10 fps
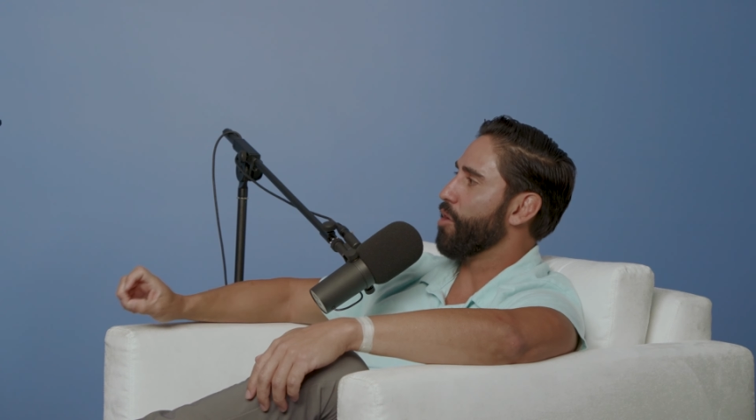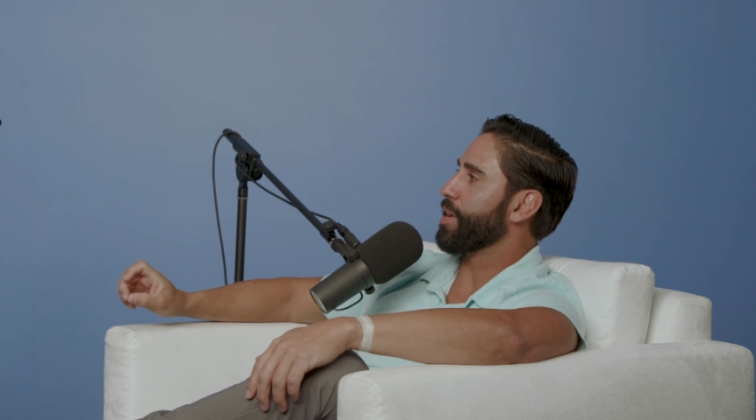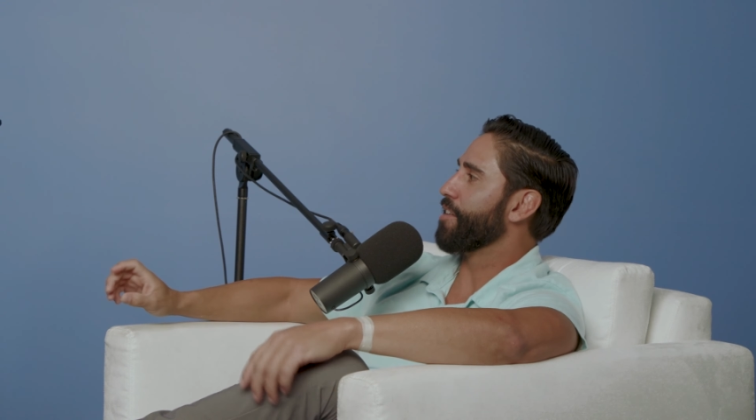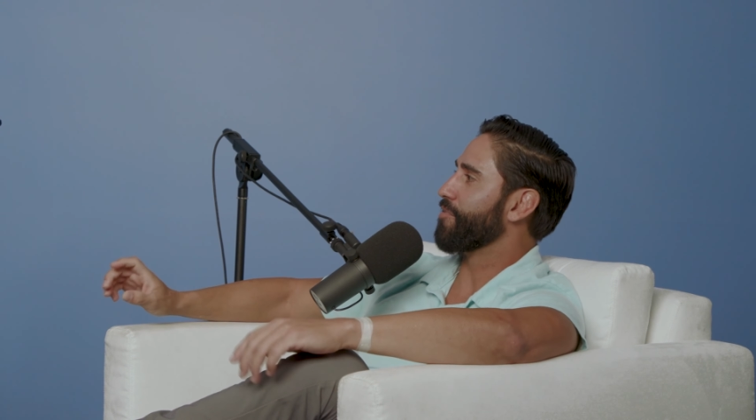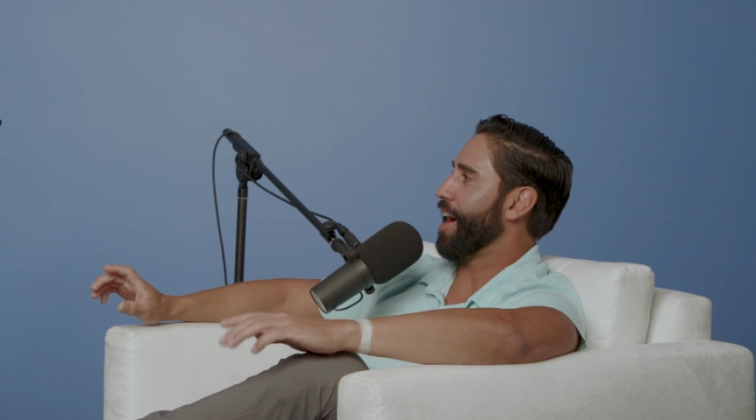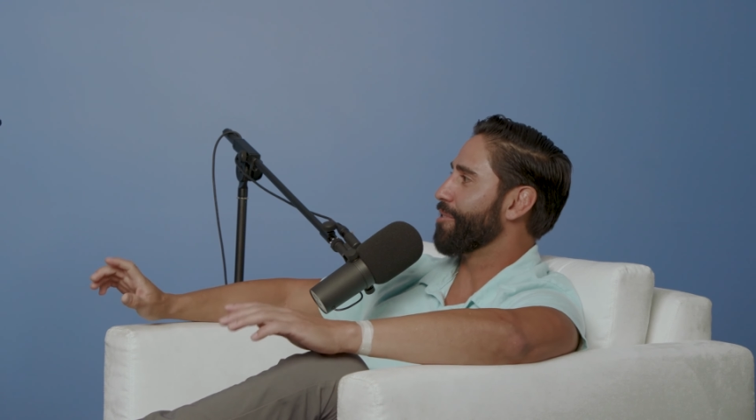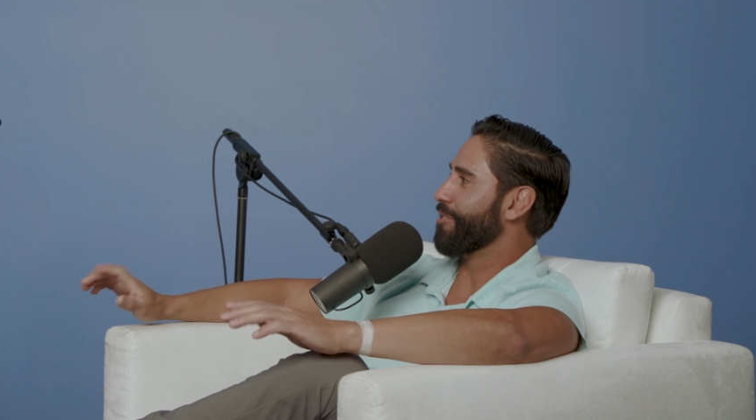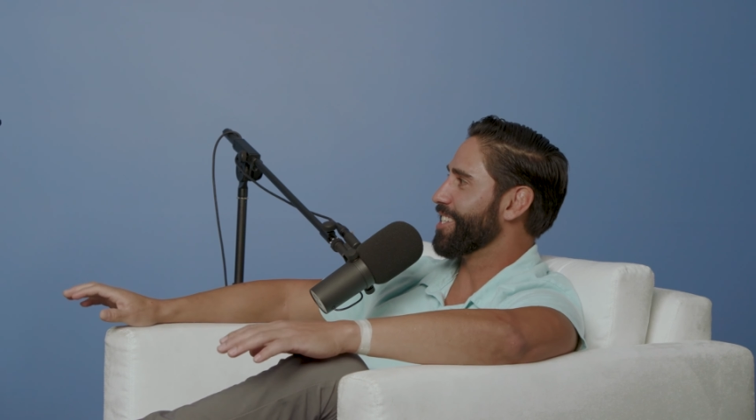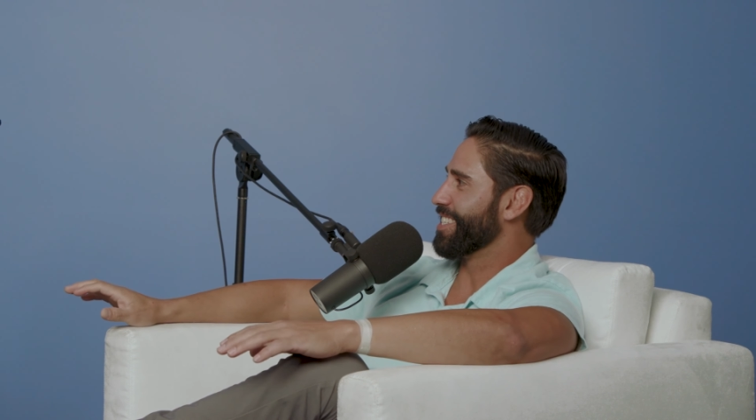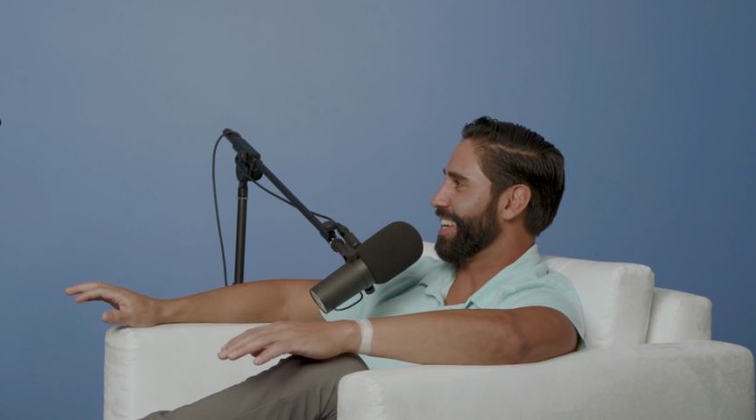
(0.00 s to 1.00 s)
okay, fine,
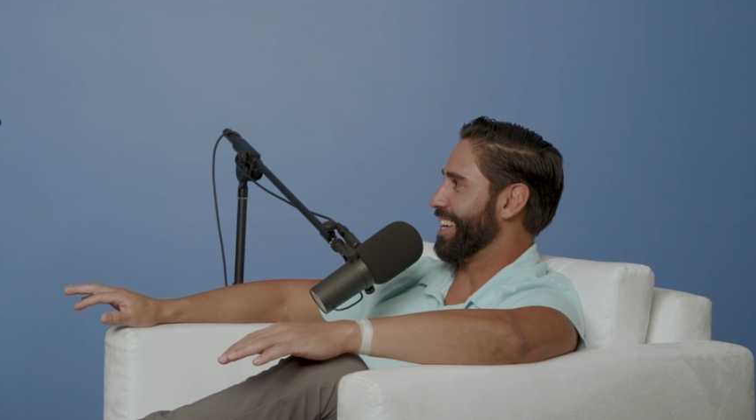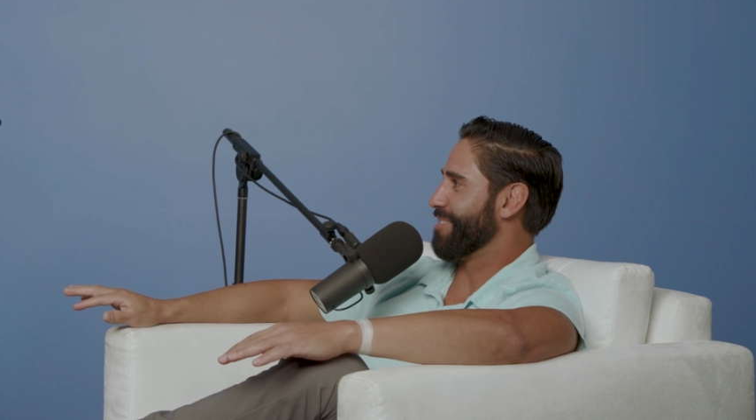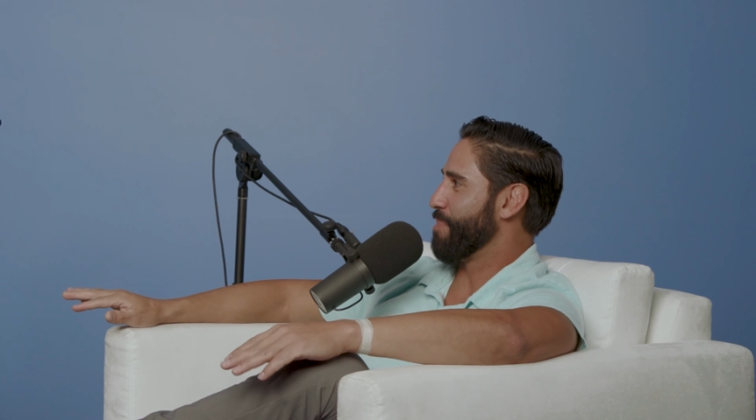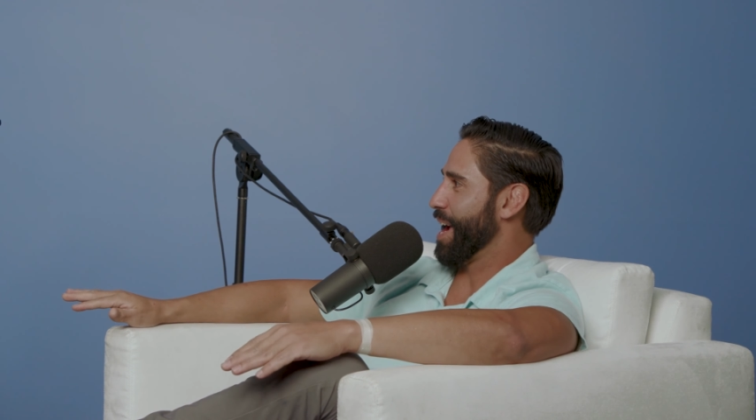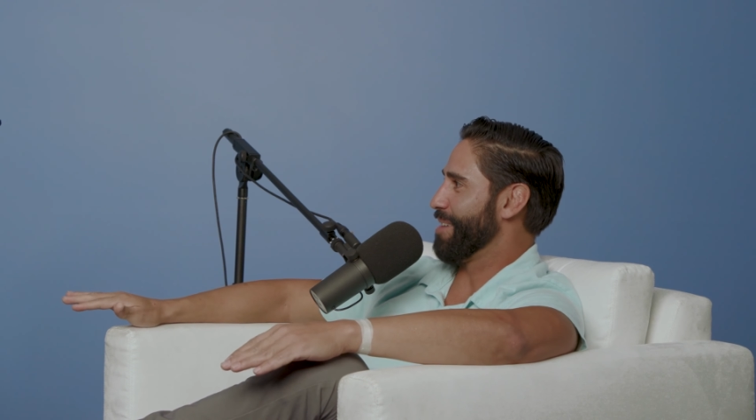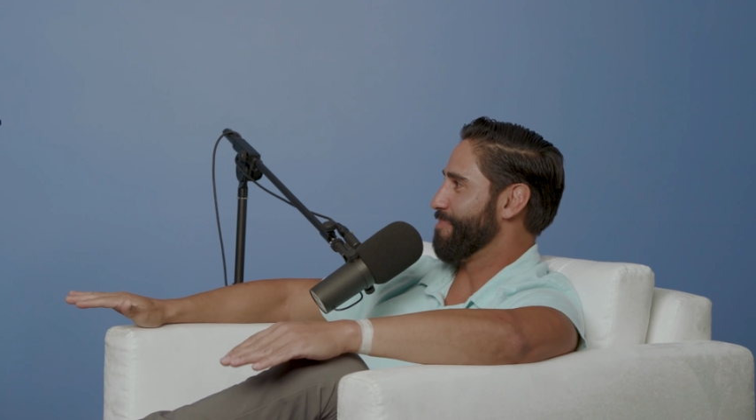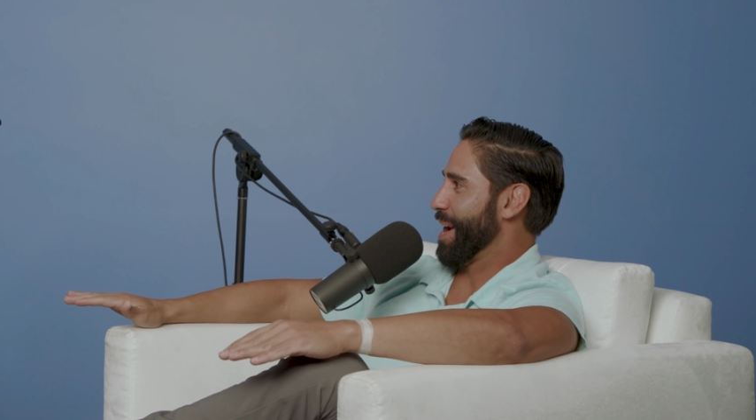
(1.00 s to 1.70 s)
Rich is going to